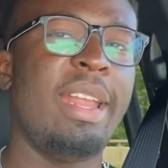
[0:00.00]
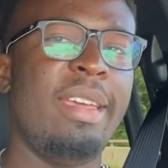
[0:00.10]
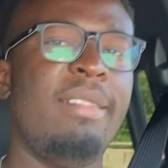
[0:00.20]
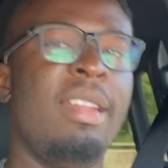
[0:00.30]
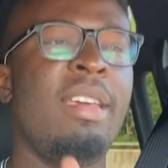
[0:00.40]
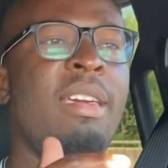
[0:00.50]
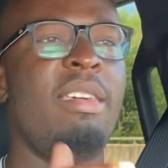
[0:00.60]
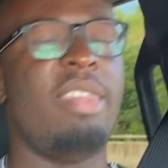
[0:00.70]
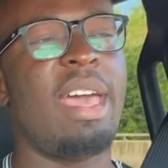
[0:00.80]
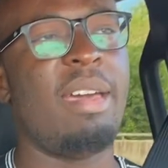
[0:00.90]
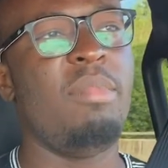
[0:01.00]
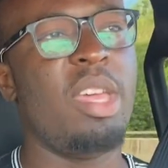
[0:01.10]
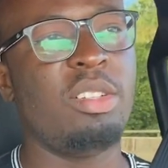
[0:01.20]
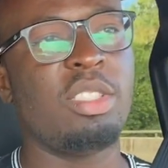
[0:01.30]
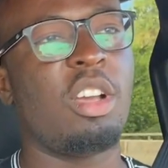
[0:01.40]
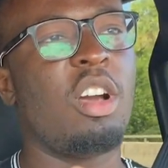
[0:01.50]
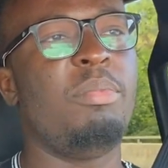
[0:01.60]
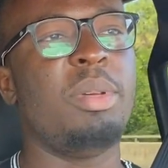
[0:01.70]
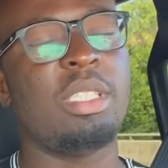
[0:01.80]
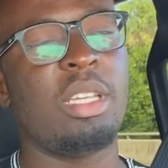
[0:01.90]
in that middle to
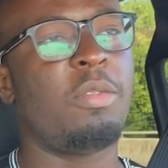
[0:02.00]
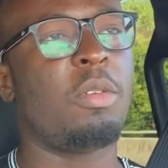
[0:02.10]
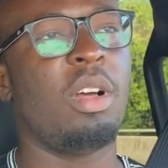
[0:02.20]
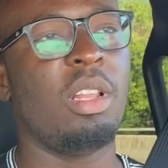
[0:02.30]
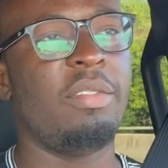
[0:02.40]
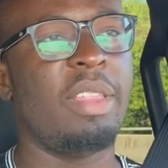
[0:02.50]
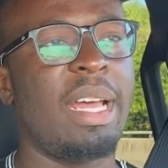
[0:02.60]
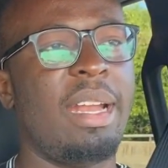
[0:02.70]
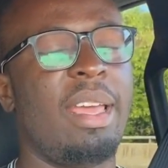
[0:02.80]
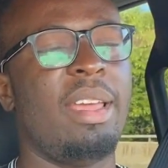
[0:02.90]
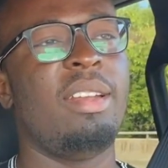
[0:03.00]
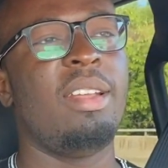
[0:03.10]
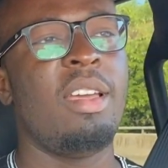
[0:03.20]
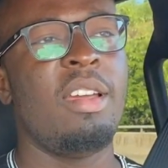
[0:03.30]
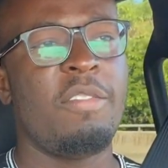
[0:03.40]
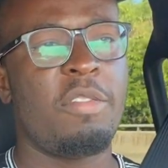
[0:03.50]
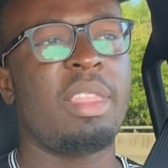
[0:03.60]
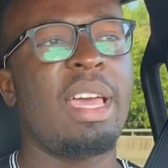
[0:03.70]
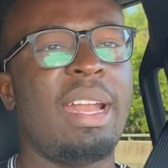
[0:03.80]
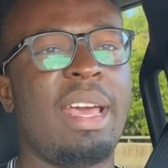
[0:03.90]
compensate for all of that, and for
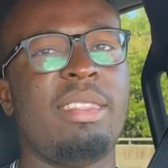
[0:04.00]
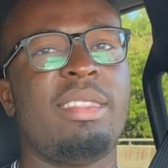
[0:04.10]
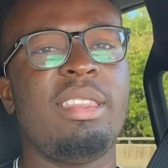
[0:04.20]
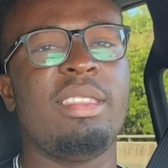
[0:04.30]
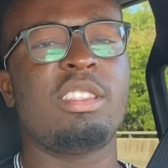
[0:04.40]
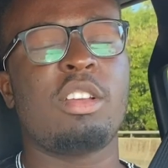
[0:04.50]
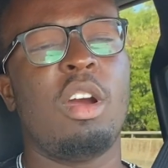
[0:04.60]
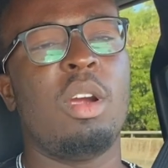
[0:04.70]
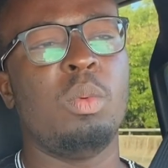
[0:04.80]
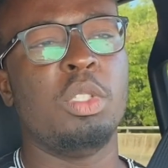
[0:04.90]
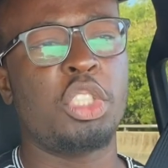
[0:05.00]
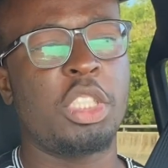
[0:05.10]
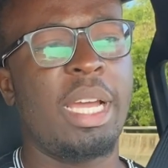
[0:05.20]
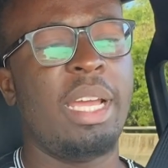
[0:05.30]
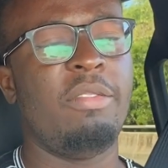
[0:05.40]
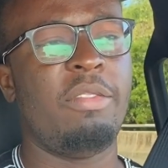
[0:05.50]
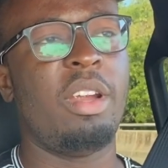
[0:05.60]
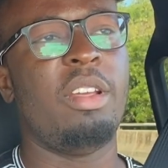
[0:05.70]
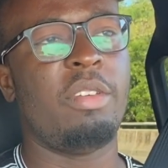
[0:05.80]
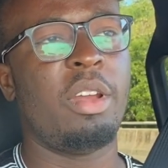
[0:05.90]
that, I think this car will shine
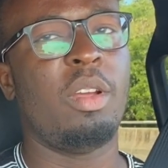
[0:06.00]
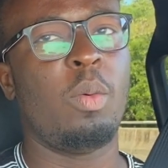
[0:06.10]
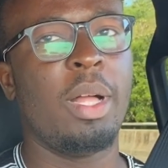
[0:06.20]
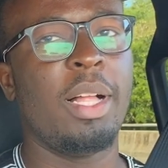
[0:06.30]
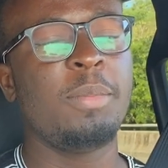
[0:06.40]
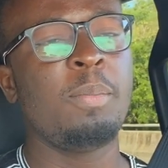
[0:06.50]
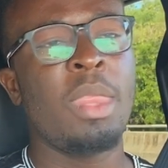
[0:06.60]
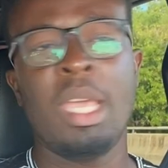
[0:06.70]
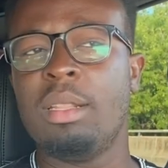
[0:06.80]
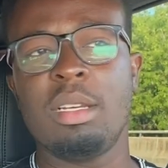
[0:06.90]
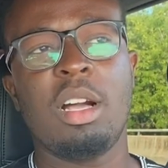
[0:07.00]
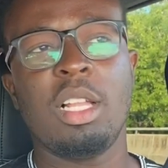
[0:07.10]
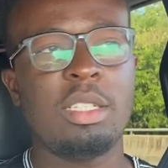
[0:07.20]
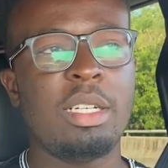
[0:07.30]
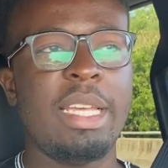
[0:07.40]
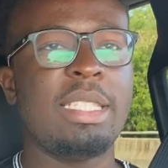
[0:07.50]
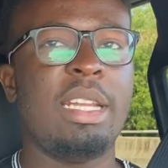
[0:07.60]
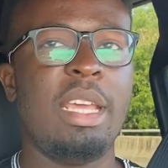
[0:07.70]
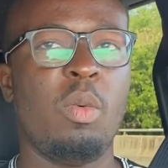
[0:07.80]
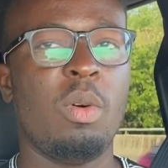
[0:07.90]
very, very well. The color is an
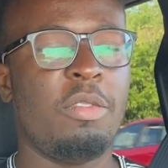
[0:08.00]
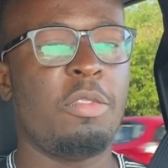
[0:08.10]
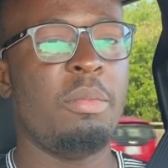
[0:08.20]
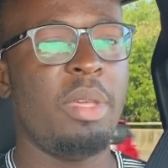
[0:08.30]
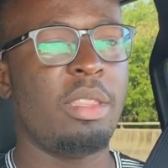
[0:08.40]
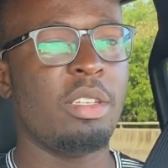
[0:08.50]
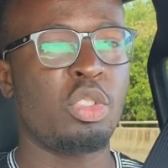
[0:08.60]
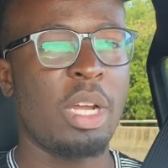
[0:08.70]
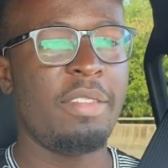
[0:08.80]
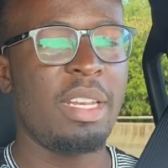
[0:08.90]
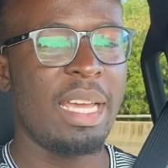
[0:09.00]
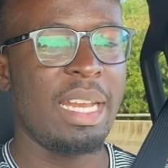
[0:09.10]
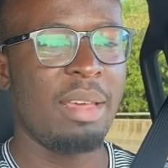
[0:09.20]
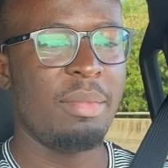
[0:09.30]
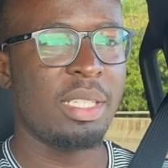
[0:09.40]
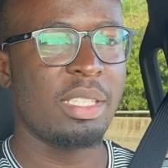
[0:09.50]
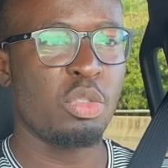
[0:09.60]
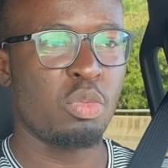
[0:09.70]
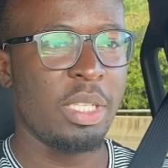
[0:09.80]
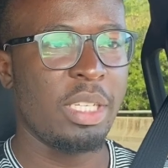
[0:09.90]
A1 for me. The driving dynamics is
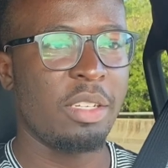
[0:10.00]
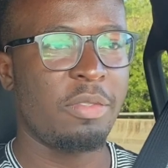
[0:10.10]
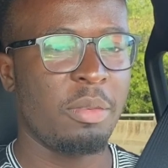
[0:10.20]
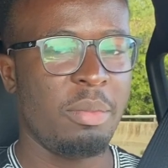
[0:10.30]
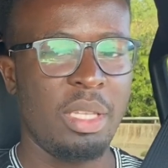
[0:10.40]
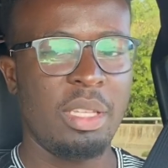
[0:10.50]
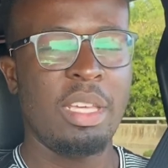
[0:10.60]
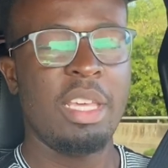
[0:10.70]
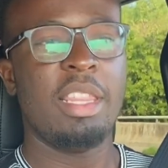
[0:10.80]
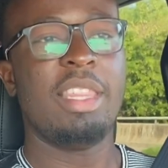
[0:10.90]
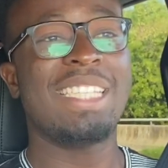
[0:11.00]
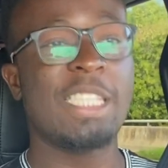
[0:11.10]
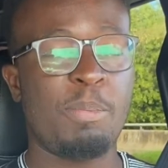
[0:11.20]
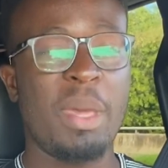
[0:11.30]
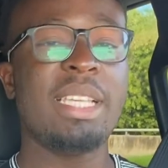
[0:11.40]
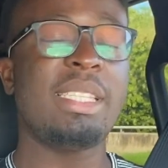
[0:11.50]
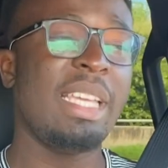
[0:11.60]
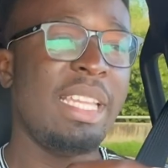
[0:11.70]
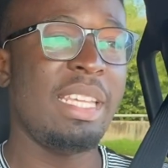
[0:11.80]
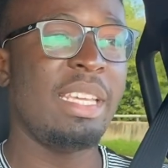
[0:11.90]
really good for me. The space
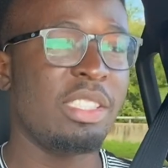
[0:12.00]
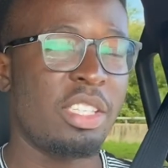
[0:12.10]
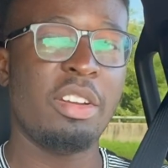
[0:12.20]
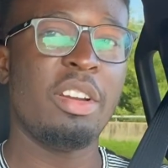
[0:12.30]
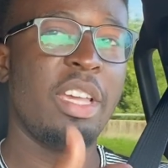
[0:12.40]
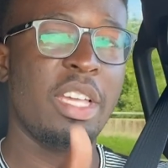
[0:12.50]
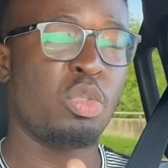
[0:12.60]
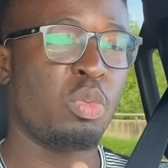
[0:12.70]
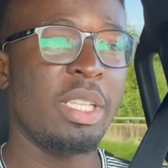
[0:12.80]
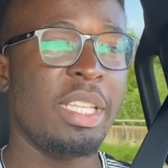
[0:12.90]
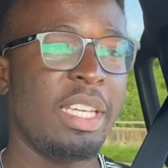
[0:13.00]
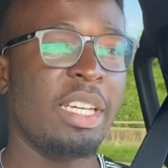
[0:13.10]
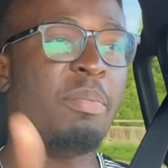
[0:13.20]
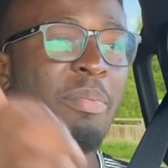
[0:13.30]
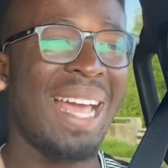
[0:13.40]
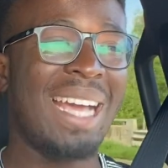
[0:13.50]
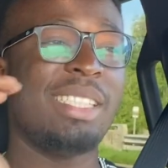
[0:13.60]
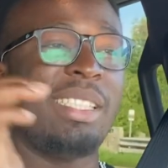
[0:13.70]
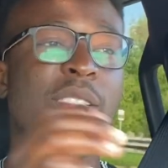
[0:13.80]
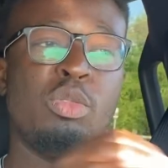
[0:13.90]
in the interior is really good.
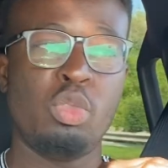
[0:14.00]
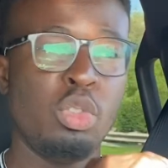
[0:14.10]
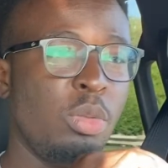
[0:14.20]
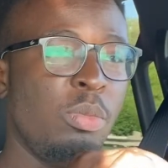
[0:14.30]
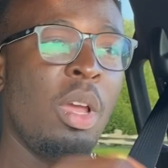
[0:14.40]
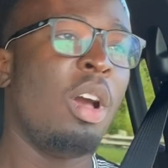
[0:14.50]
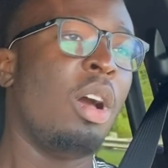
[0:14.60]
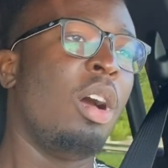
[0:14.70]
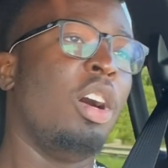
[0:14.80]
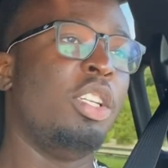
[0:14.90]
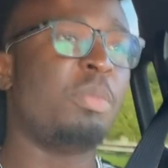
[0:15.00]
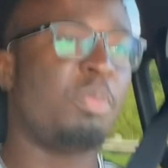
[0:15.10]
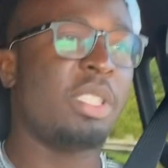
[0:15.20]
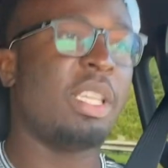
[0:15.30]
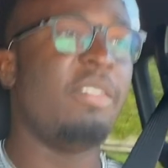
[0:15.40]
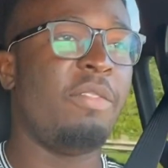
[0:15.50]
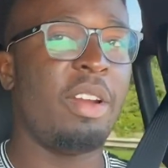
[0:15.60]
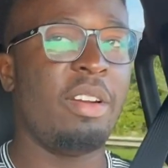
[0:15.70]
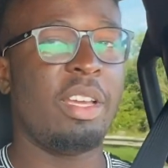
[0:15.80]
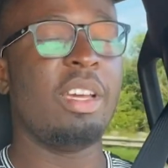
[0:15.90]
Backseat room, 100%
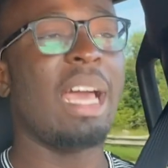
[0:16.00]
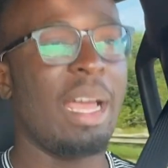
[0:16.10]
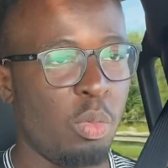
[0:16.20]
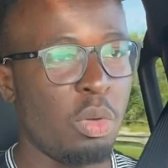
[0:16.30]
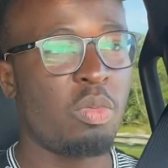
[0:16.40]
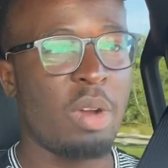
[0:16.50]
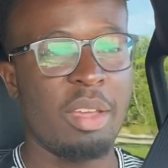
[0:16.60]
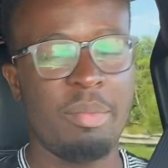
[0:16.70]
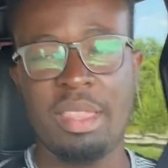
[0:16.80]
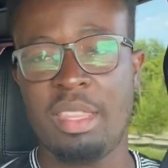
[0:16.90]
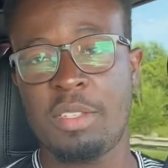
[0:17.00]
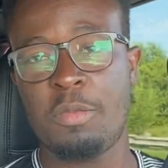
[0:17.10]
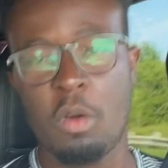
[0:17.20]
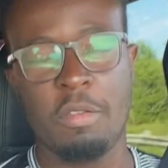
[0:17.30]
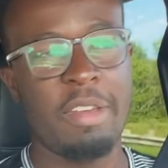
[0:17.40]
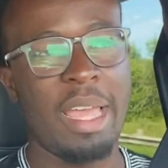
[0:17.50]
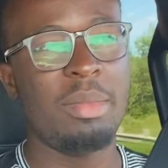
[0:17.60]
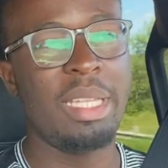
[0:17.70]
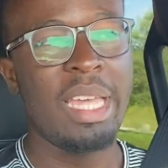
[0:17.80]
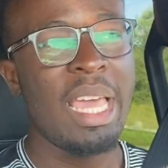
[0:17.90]
very good. I would recommend this for a
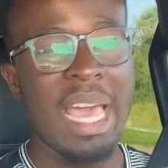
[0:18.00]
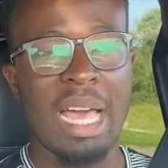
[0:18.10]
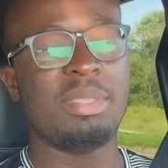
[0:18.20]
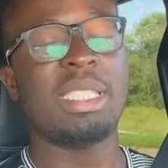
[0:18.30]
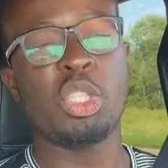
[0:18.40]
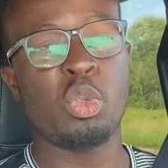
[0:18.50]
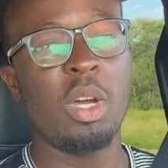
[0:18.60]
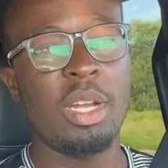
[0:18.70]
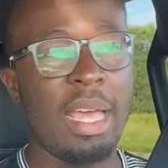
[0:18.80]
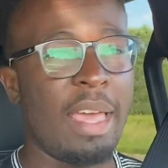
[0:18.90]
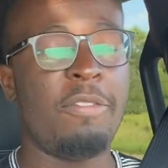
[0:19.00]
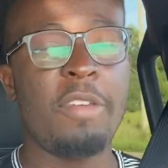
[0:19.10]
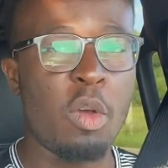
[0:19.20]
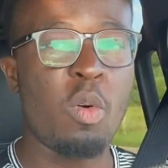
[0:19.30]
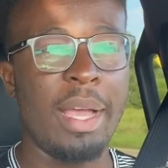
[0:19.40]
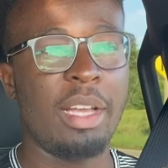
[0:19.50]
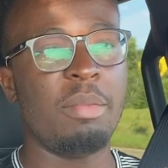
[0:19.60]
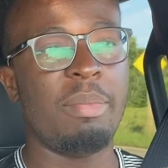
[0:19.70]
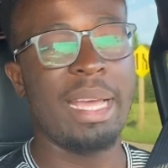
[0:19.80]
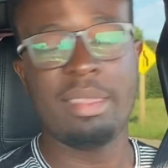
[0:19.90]
family. I'm 6'1", I fit quite
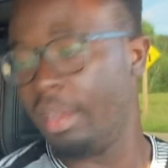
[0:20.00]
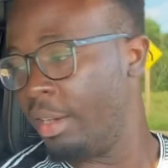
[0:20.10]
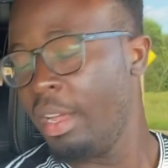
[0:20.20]
good back there.